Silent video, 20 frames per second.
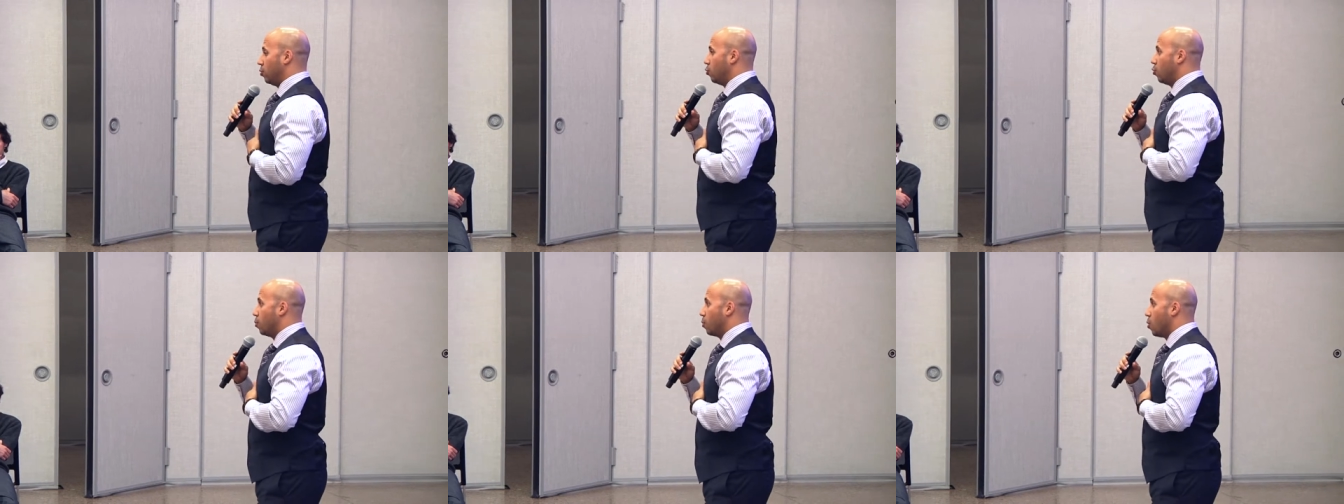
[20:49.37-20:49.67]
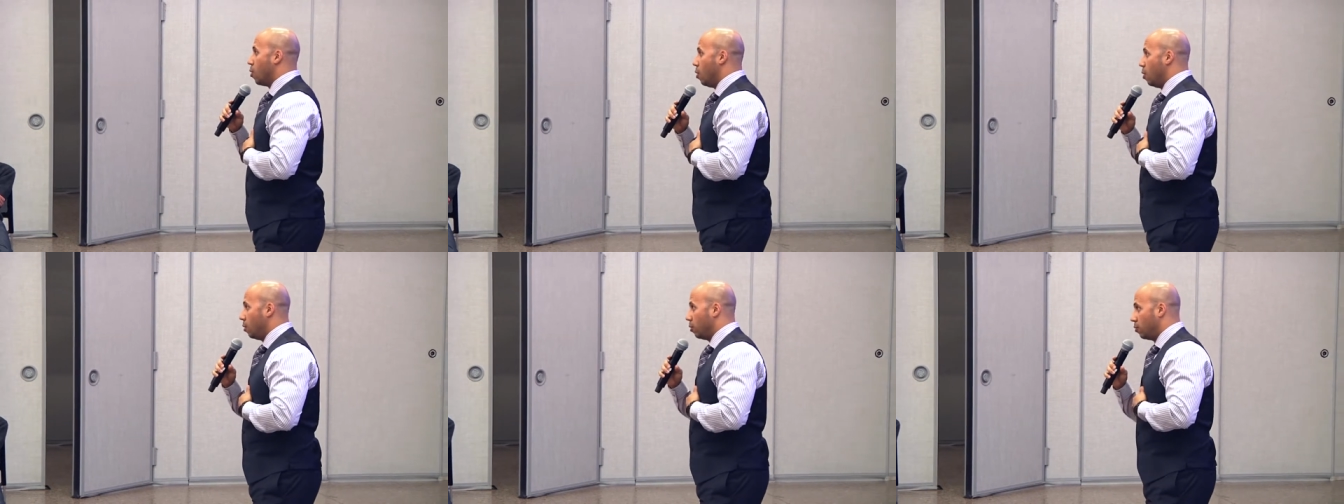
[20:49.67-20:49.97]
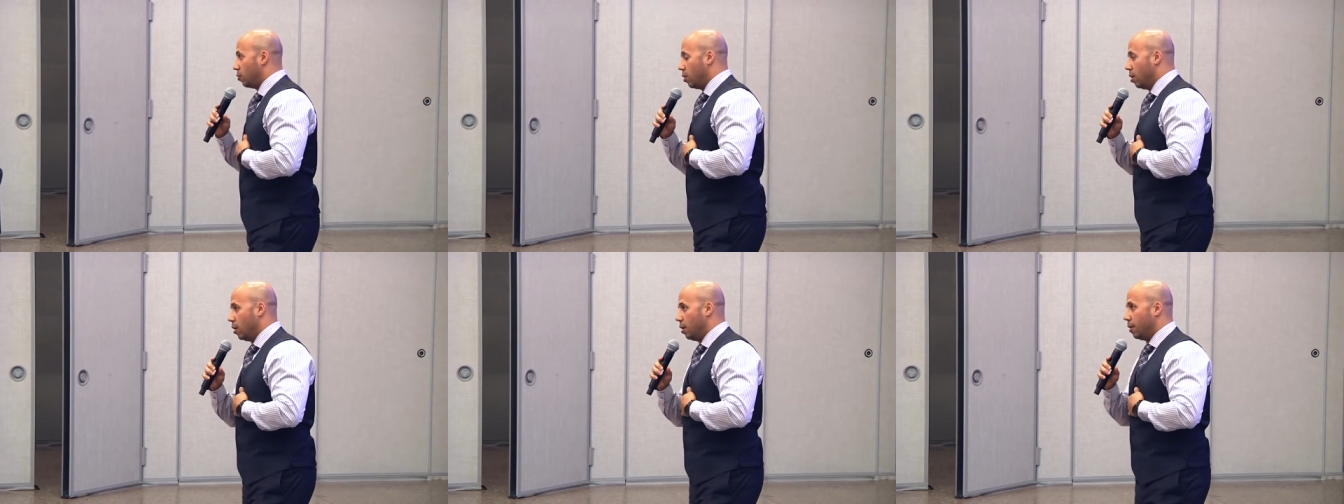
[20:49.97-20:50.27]
group
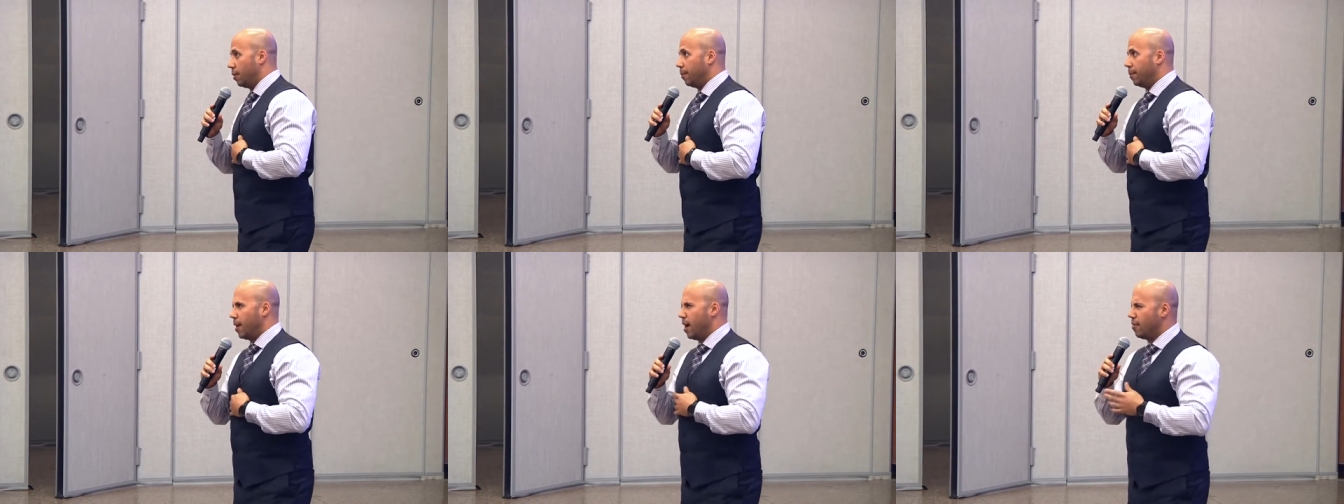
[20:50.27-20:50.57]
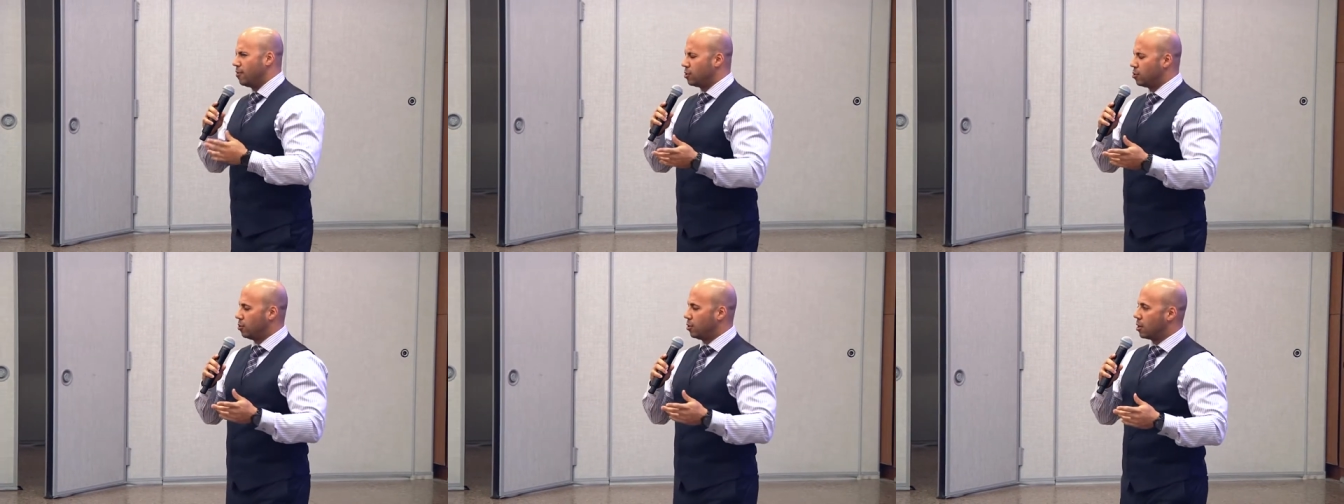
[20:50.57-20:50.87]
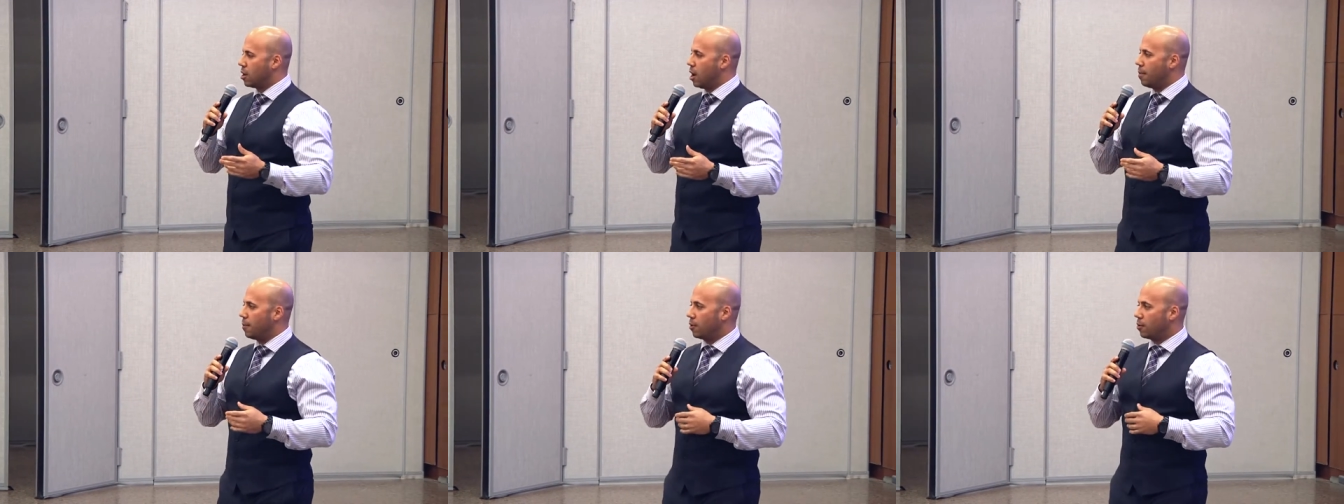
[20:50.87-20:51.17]
called um, Arizona
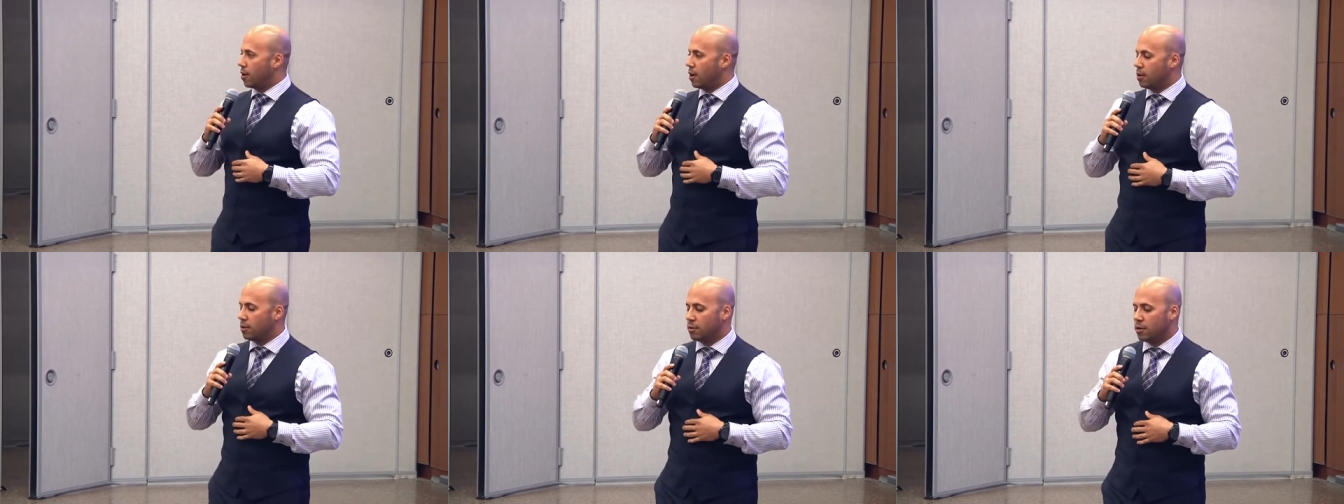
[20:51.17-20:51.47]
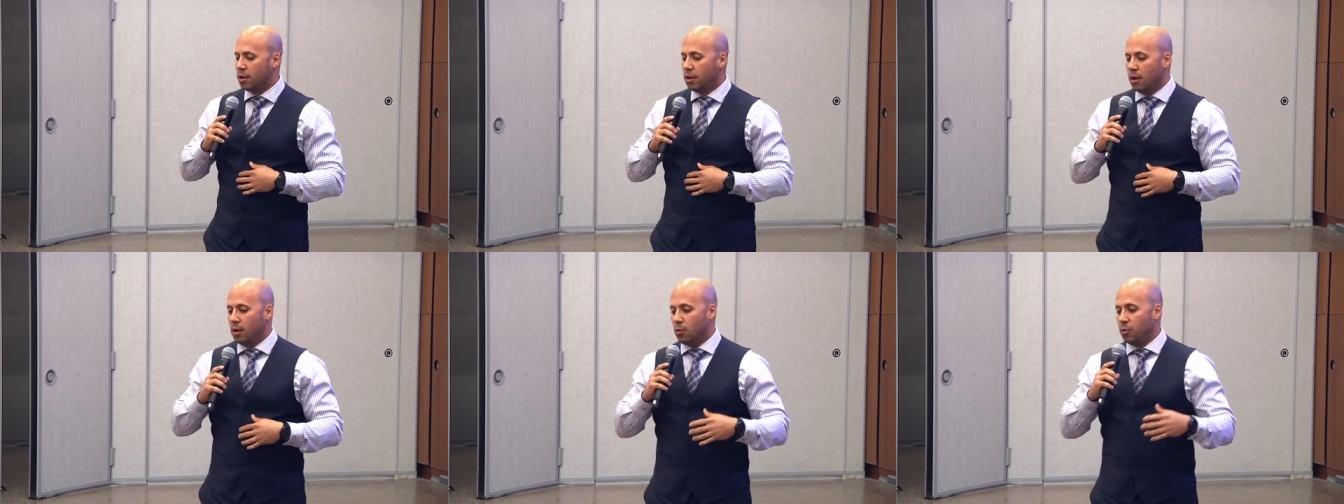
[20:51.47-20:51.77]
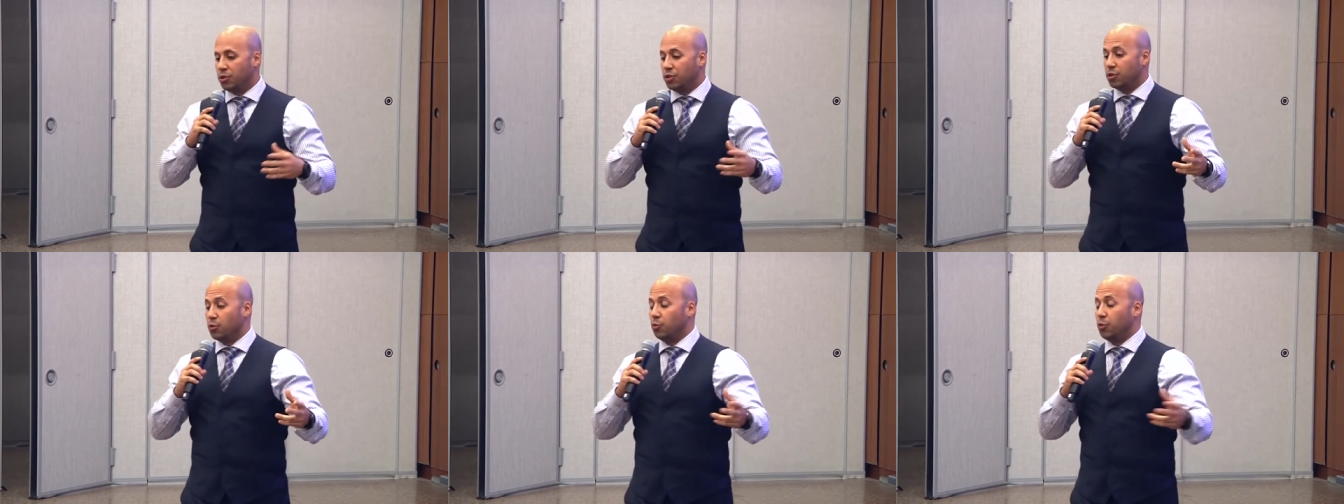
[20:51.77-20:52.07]
Common Ground,
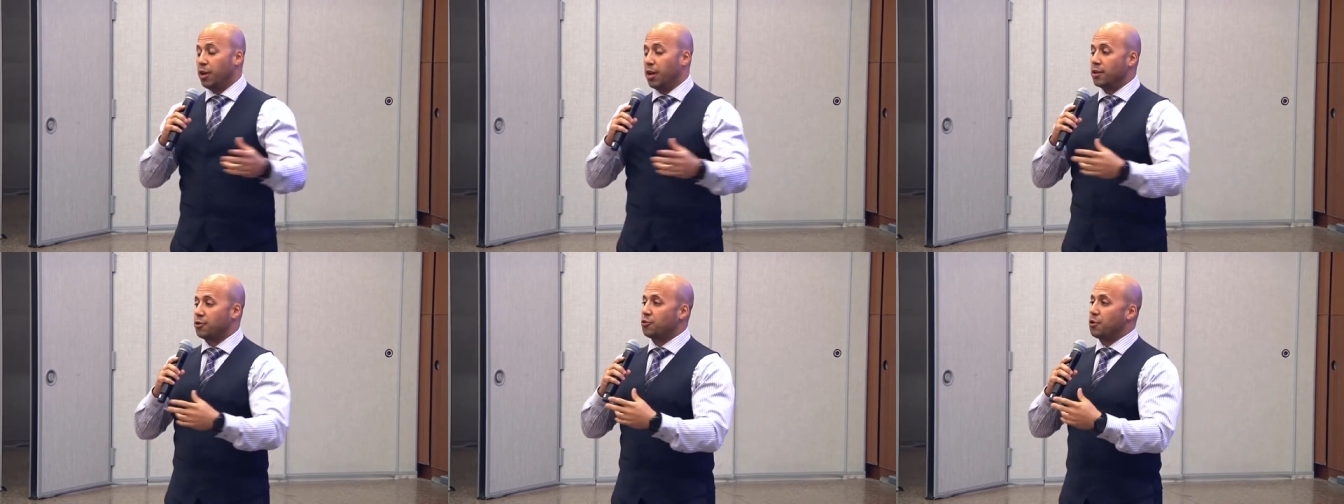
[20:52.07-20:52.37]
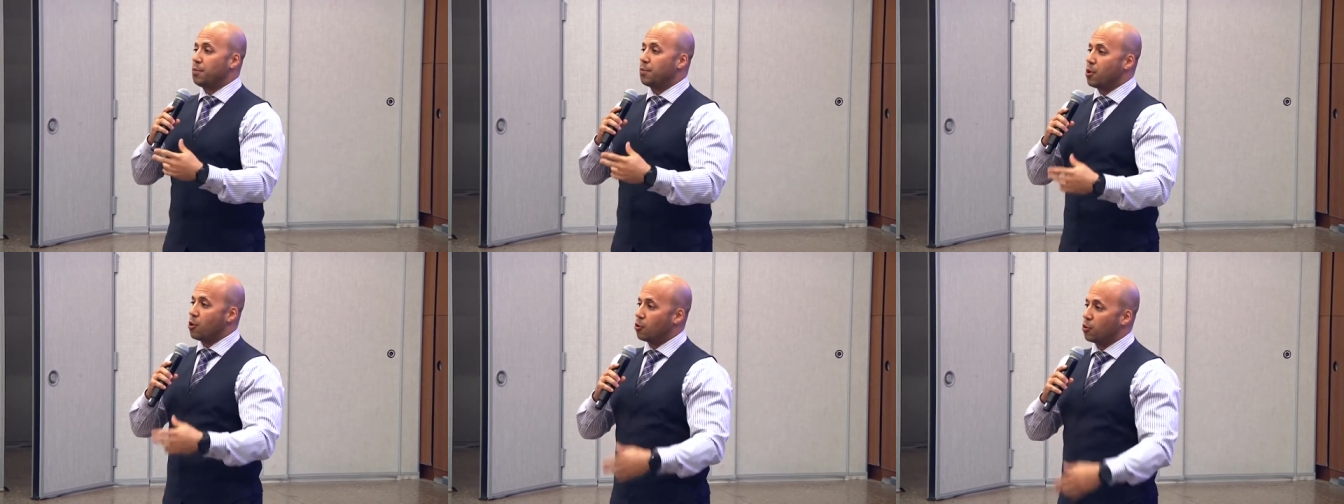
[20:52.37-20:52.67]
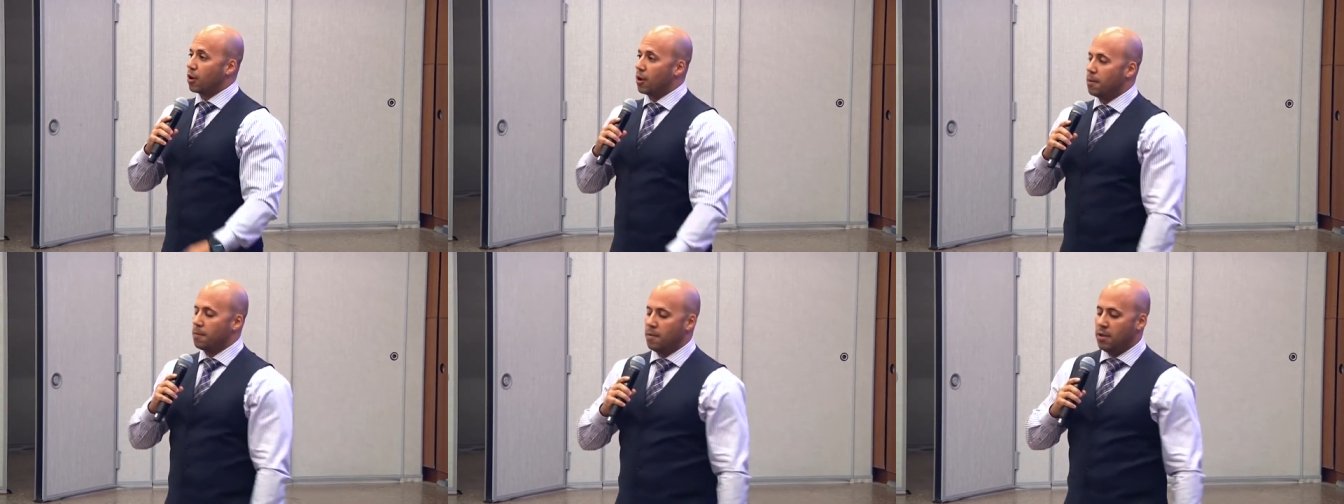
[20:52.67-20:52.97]
which is a reentry
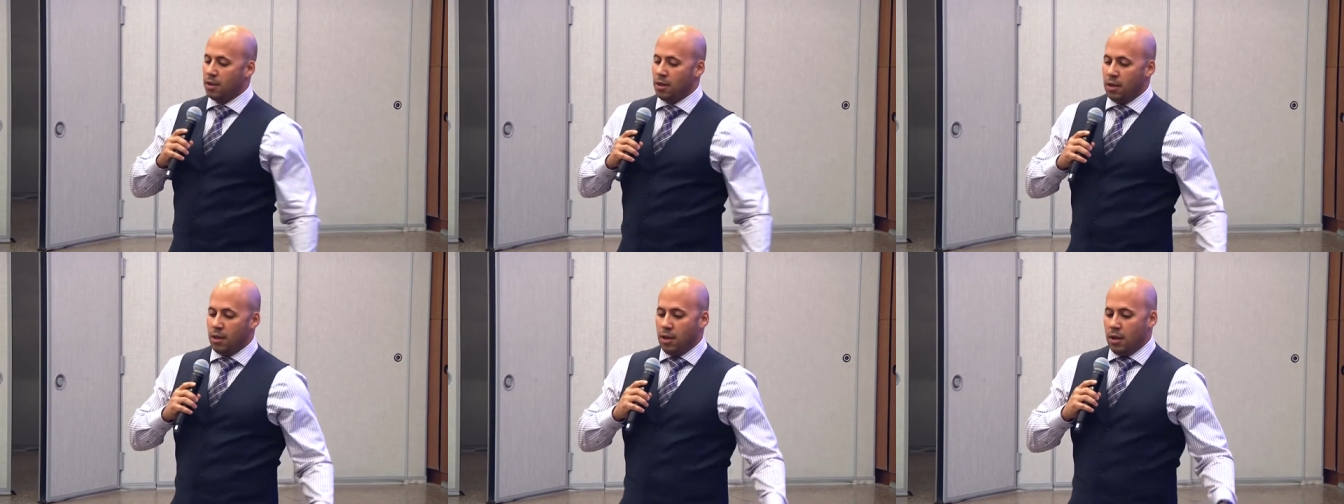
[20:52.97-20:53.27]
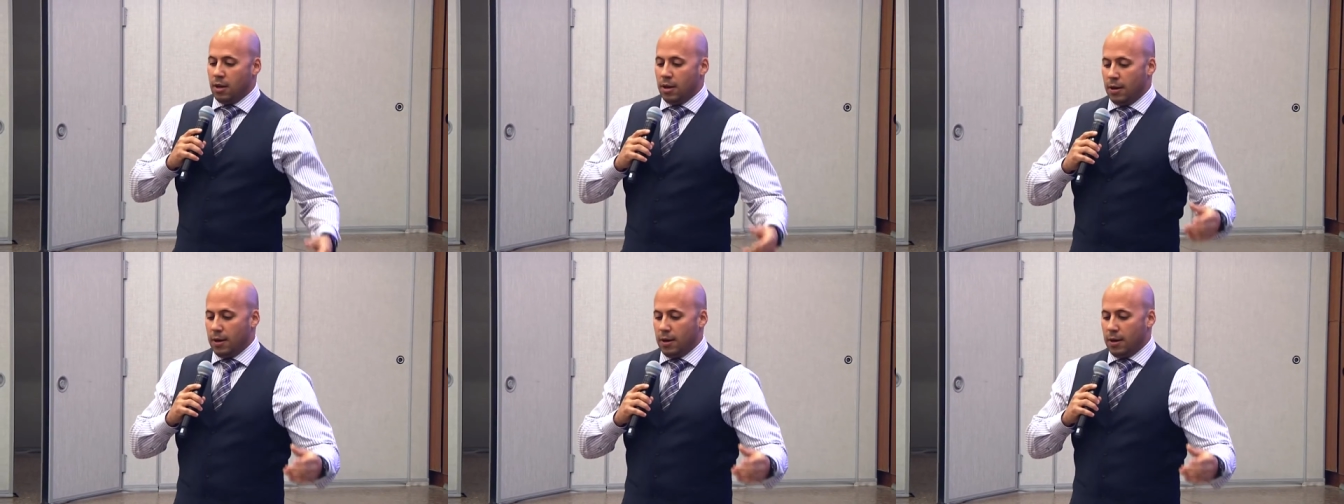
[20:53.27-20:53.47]
program.